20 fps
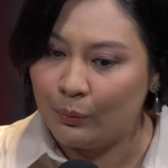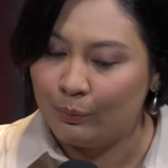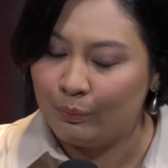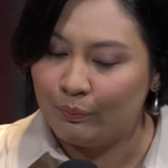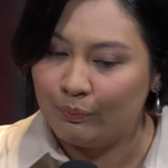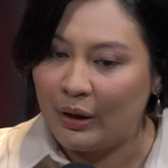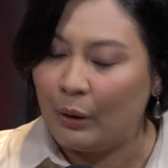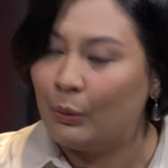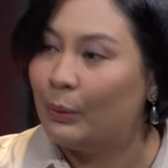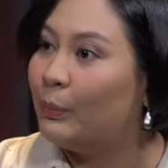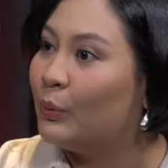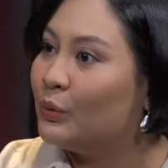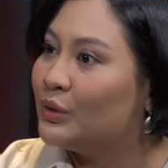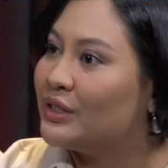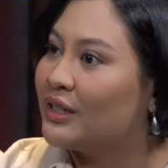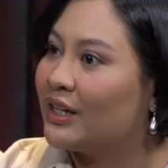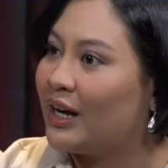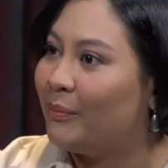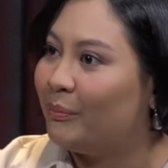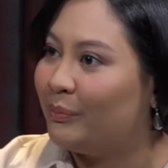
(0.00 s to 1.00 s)
our
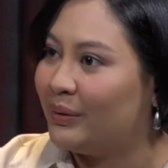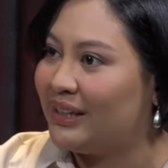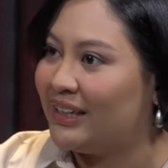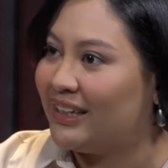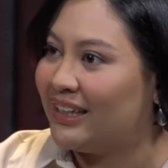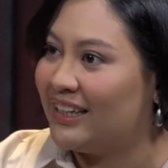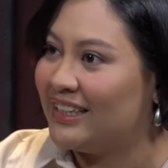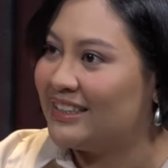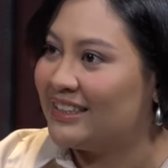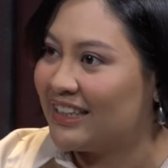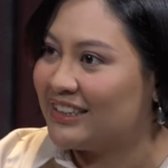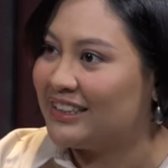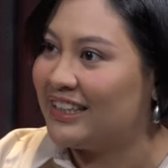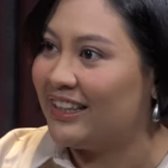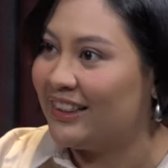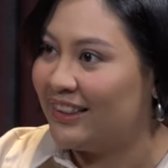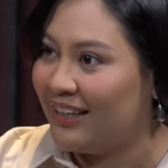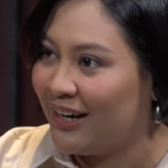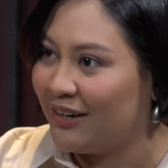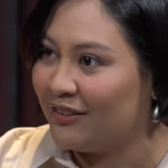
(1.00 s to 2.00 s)
postal company is
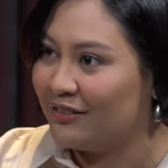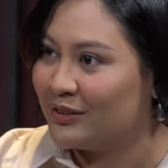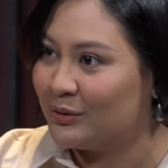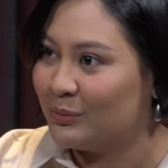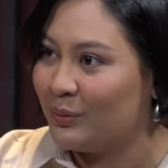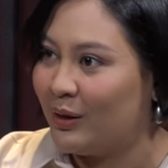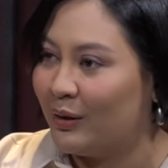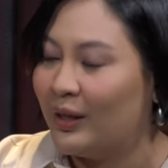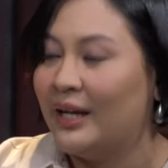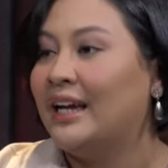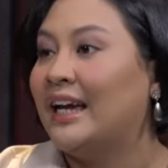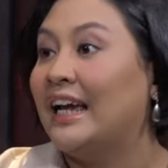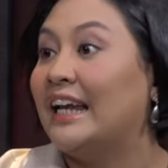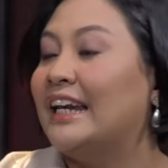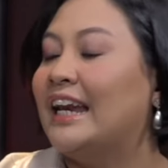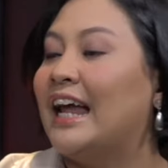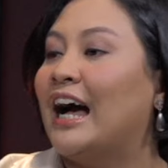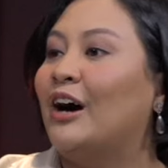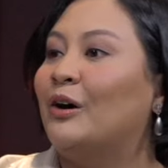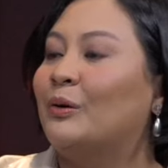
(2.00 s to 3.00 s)
actually there as well,
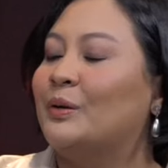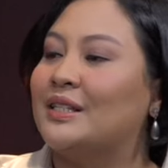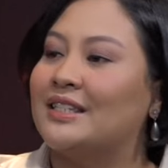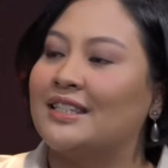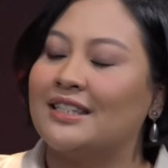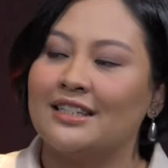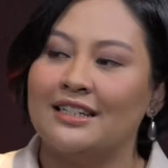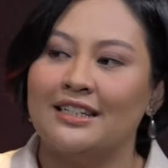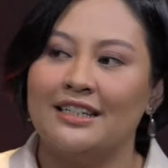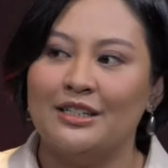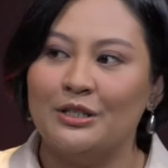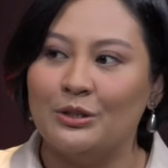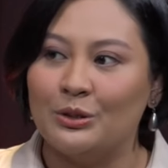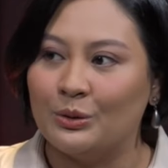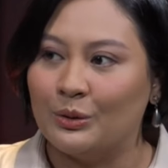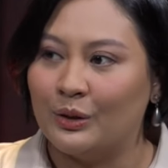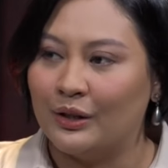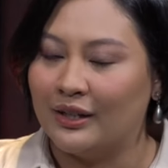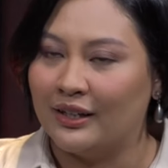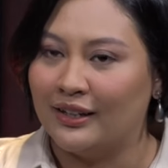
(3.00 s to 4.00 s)
and now it's turned
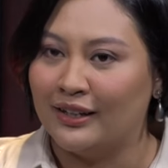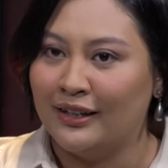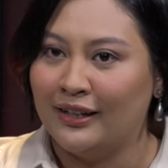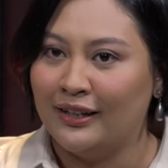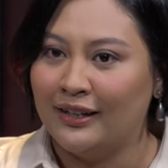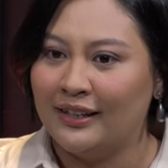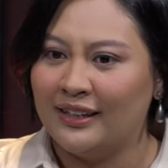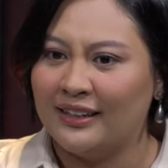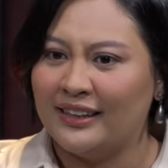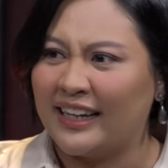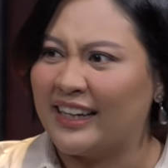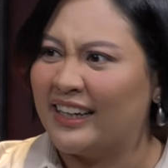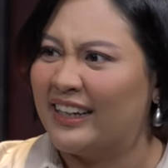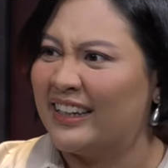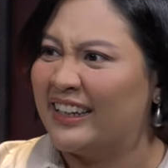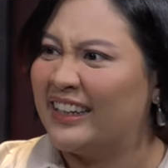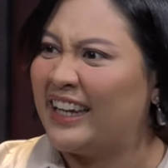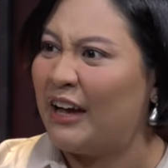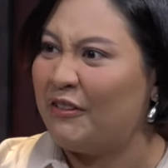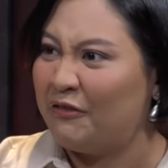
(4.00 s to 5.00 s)
into a like
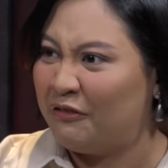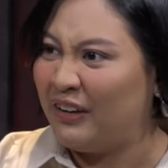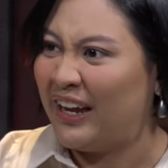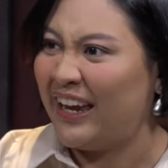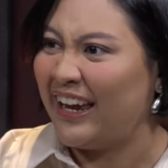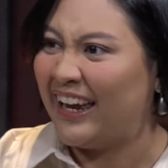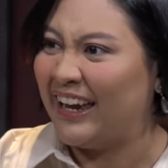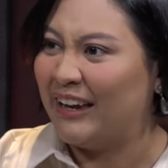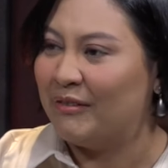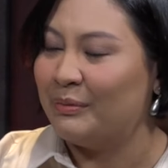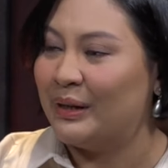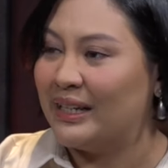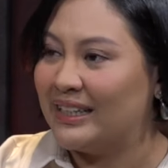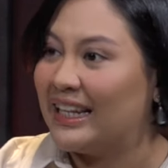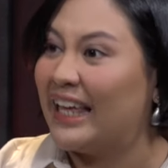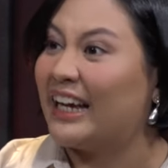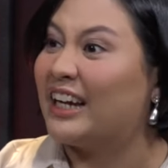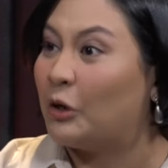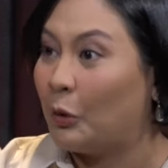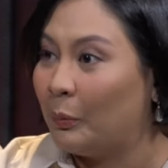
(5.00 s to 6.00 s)
a cafe, but
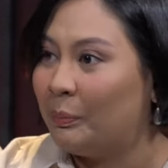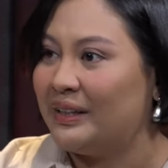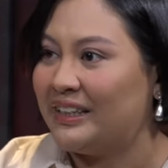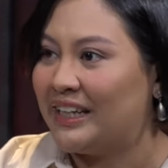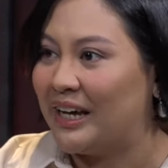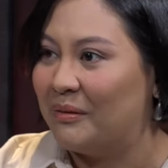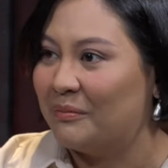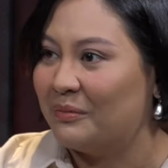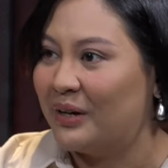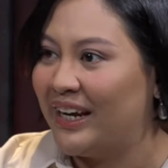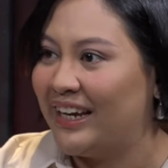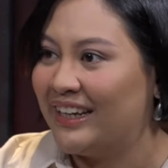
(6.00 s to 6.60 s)
like a kopitiam, right?